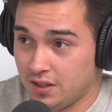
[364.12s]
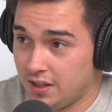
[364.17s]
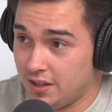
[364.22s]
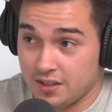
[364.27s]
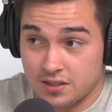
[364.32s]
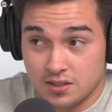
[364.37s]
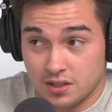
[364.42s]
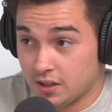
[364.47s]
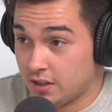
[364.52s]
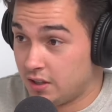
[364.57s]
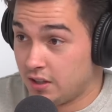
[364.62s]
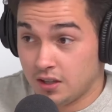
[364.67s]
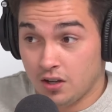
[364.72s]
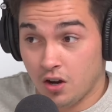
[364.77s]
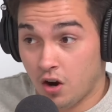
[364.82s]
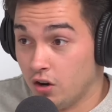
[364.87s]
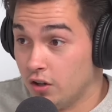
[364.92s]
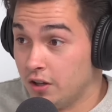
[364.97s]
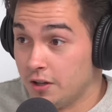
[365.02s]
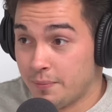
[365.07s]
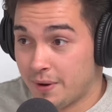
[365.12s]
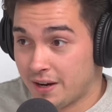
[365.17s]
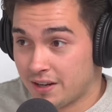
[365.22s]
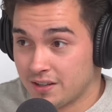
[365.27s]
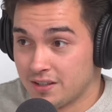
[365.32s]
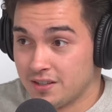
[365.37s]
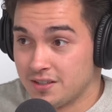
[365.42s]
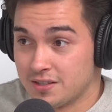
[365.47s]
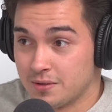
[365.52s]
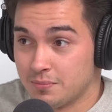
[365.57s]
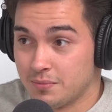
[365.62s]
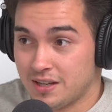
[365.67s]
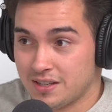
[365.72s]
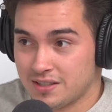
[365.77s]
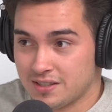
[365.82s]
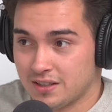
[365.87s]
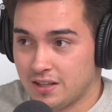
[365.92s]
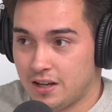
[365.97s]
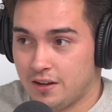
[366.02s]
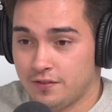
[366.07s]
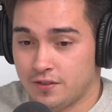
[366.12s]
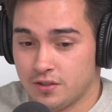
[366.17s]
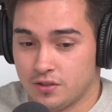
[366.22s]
Yeah. It is the only mechanism that's left,